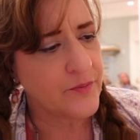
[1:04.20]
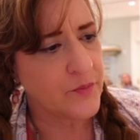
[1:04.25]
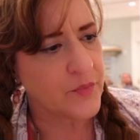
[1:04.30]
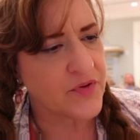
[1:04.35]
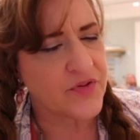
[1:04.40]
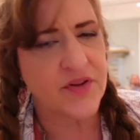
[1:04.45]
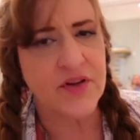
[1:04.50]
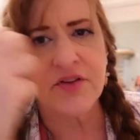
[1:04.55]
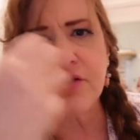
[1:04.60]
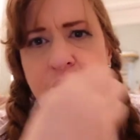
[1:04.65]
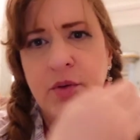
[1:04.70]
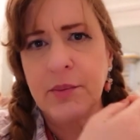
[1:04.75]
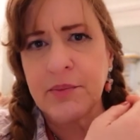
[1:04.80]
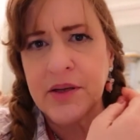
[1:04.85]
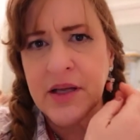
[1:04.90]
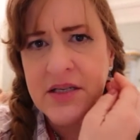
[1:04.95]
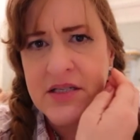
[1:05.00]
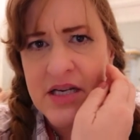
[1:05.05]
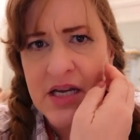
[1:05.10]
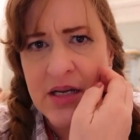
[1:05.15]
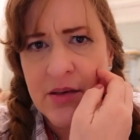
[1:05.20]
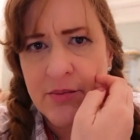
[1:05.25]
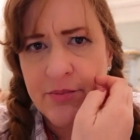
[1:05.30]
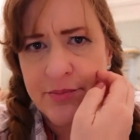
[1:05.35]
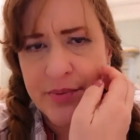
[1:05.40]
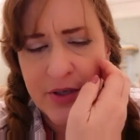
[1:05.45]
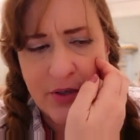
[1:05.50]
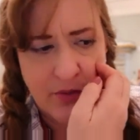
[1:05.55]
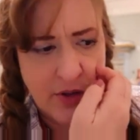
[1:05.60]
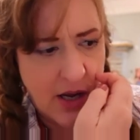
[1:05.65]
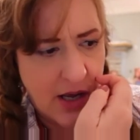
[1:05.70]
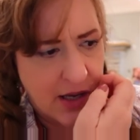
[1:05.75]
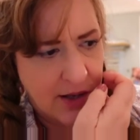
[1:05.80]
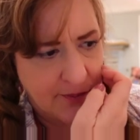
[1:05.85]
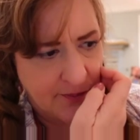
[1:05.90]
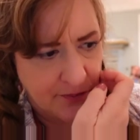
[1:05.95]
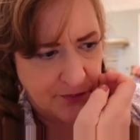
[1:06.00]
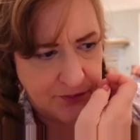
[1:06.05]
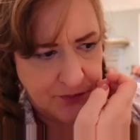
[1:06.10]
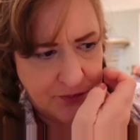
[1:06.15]
with the sweet plantain puree.
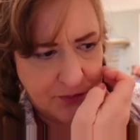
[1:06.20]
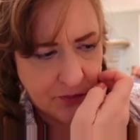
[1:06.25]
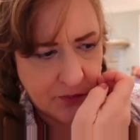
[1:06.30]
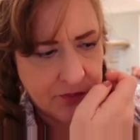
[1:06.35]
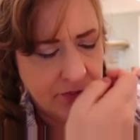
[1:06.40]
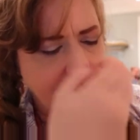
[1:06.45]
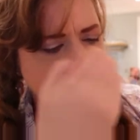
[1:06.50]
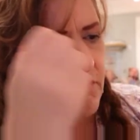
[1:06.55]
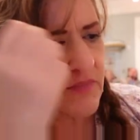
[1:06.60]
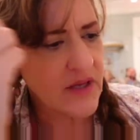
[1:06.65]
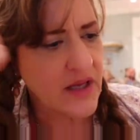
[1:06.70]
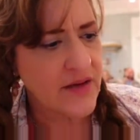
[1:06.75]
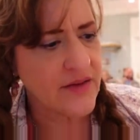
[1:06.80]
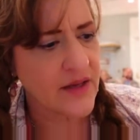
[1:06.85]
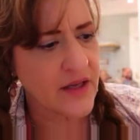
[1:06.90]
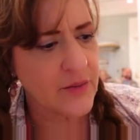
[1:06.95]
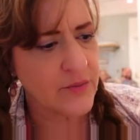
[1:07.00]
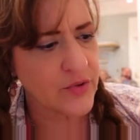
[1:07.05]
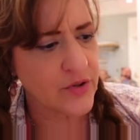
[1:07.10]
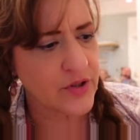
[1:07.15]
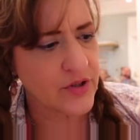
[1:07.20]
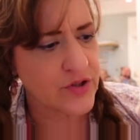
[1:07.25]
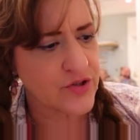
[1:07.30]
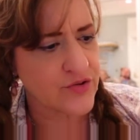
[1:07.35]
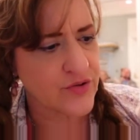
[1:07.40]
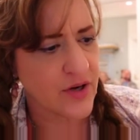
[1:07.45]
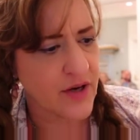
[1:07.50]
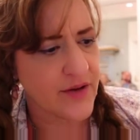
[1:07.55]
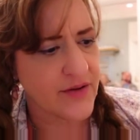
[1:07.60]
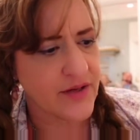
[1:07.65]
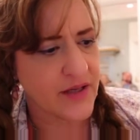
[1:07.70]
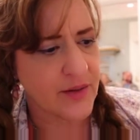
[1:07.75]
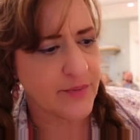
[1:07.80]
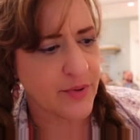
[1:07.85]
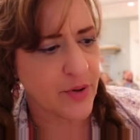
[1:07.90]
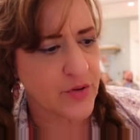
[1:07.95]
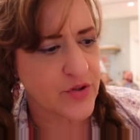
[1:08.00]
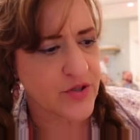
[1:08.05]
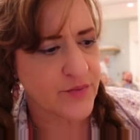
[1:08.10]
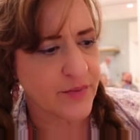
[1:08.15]
And then we're going to try the
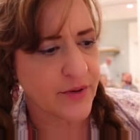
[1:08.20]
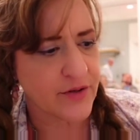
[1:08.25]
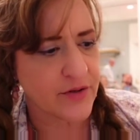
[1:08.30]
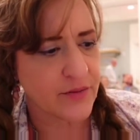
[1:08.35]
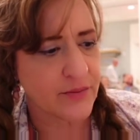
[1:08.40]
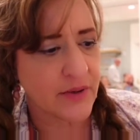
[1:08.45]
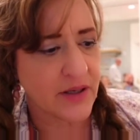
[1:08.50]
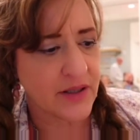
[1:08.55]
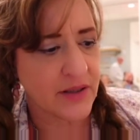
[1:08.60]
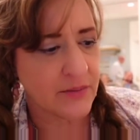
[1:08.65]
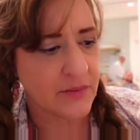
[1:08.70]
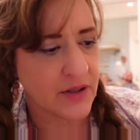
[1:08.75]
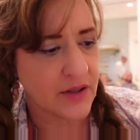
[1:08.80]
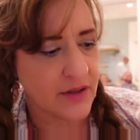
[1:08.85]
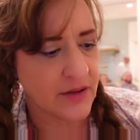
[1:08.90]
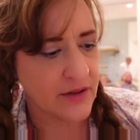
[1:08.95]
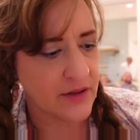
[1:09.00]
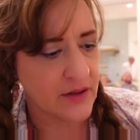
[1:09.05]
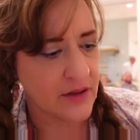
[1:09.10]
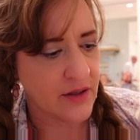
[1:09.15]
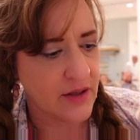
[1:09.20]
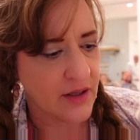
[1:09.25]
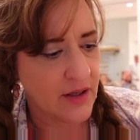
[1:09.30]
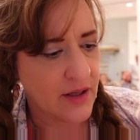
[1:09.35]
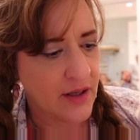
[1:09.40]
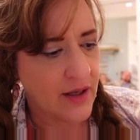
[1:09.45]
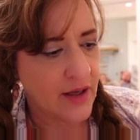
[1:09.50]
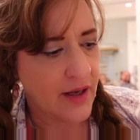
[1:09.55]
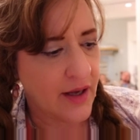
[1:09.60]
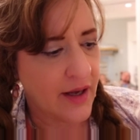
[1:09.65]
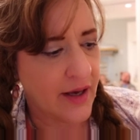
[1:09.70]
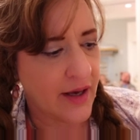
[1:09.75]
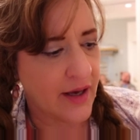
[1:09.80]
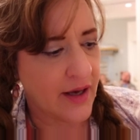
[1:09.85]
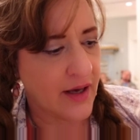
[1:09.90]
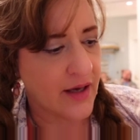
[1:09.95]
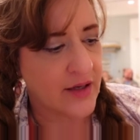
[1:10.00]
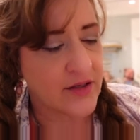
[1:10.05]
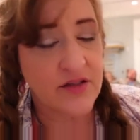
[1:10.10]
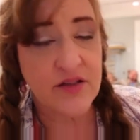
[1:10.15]
poached butter mahi-mahi
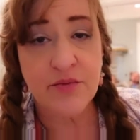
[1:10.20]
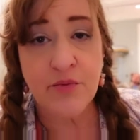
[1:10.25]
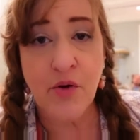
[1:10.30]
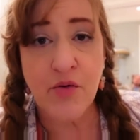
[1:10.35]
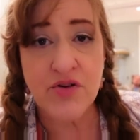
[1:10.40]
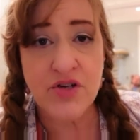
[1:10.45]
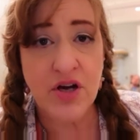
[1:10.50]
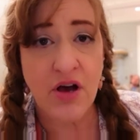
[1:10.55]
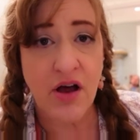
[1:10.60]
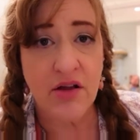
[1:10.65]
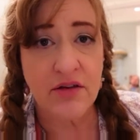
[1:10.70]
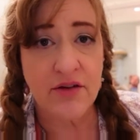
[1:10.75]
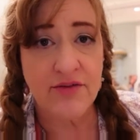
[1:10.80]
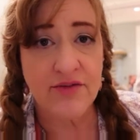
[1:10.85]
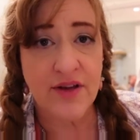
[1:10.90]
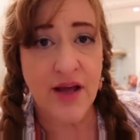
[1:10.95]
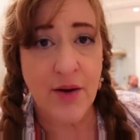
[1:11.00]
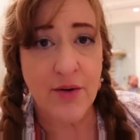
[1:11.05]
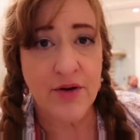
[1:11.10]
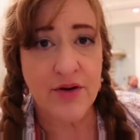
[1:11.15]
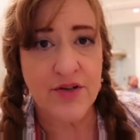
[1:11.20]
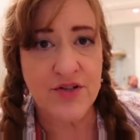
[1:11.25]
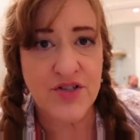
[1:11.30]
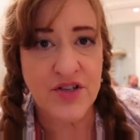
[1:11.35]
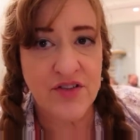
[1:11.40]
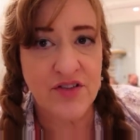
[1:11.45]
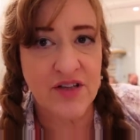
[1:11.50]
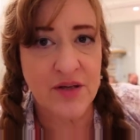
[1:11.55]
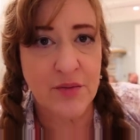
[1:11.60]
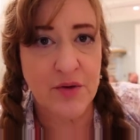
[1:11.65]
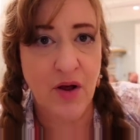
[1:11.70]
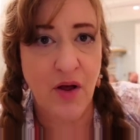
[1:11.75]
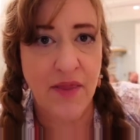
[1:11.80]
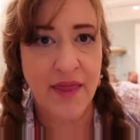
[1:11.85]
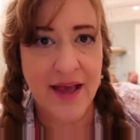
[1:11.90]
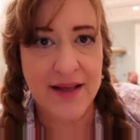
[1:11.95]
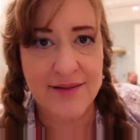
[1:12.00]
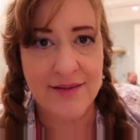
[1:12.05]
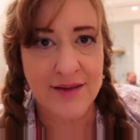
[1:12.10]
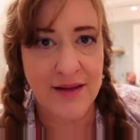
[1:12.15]
and smoked cauliflower, just see what all
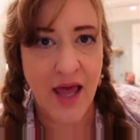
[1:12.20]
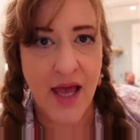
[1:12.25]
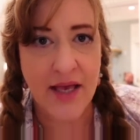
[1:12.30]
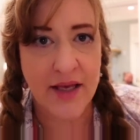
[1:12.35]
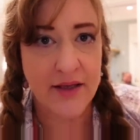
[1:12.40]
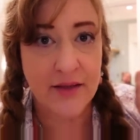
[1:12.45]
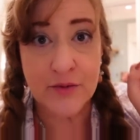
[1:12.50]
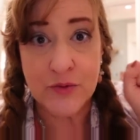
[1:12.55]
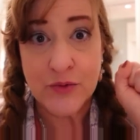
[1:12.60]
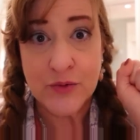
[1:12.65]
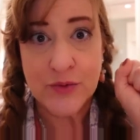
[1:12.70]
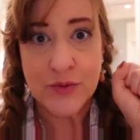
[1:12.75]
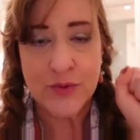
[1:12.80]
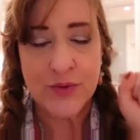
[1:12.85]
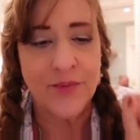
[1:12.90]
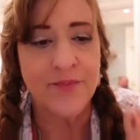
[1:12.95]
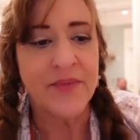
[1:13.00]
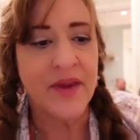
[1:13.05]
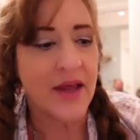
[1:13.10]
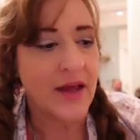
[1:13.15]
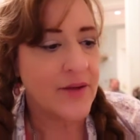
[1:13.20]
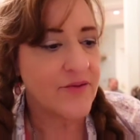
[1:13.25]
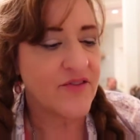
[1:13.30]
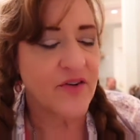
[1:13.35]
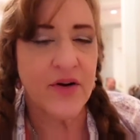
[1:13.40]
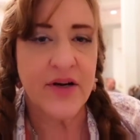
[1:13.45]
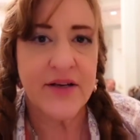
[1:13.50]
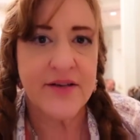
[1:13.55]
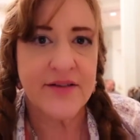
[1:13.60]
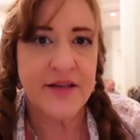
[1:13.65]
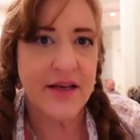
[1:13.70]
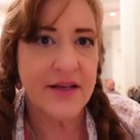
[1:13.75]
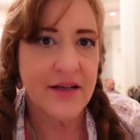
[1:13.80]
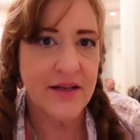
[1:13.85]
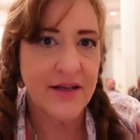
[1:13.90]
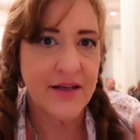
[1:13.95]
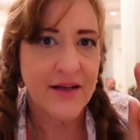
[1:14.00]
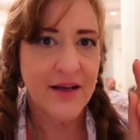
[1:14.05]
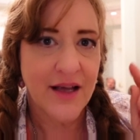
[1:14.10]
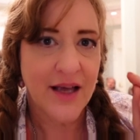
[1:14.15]
that's like. Very excited,
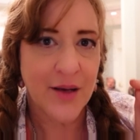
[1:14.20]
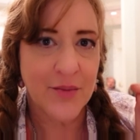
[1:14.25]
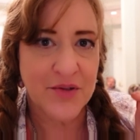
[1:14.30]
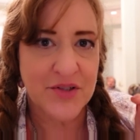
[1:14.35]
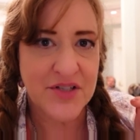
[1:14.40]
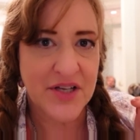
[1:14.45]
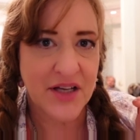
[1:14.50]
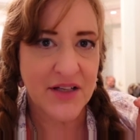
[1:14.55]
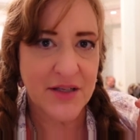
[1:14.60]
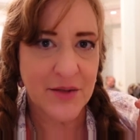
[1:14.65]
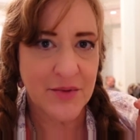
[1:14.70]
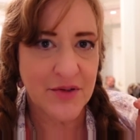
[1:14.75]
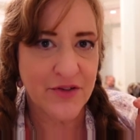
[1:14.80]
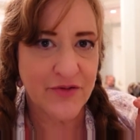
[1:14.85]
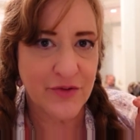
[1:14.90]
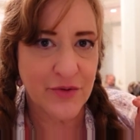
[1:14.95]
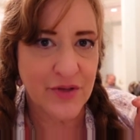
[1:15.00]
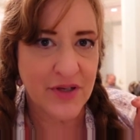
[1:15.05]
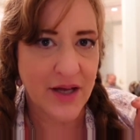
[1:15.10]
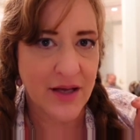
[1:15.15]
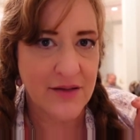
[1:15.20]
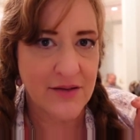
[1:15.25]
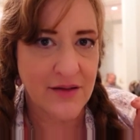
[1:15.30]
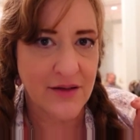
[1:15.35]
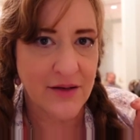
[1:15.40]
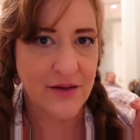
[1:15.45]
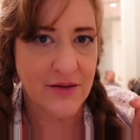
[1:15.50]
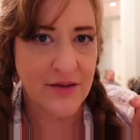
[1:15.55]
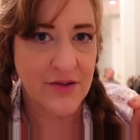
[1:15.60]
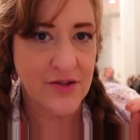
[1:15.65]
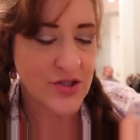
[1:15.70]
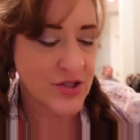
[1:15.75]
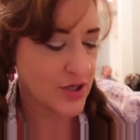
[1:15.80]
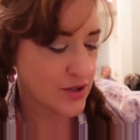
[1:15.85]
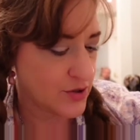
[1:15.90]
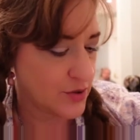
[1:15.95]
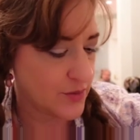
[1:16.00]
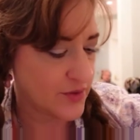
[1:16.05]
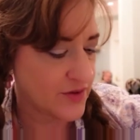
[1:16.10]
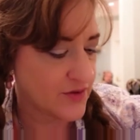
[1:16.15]
and we'll tell you when the food gets here,
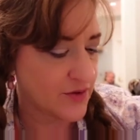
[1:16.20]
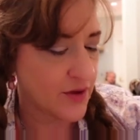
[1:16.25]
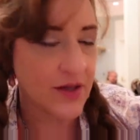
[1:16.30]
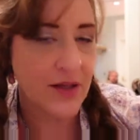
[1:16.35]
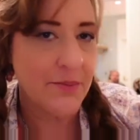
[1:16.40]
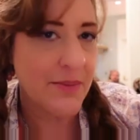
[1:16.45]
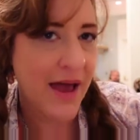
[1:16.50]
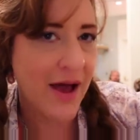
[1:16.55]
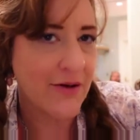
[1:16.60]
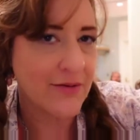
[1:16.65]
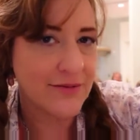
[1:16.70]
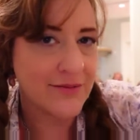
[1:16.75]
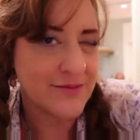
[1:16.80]
tell you what it's all about.